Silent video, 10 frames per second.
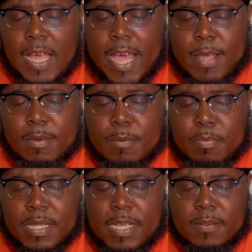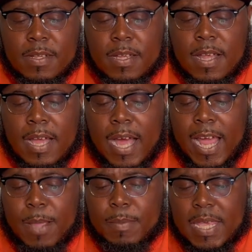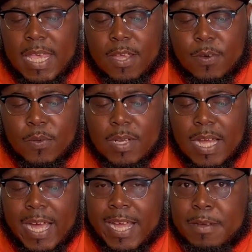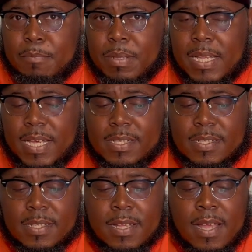I am complete. I am healed. I am blessed.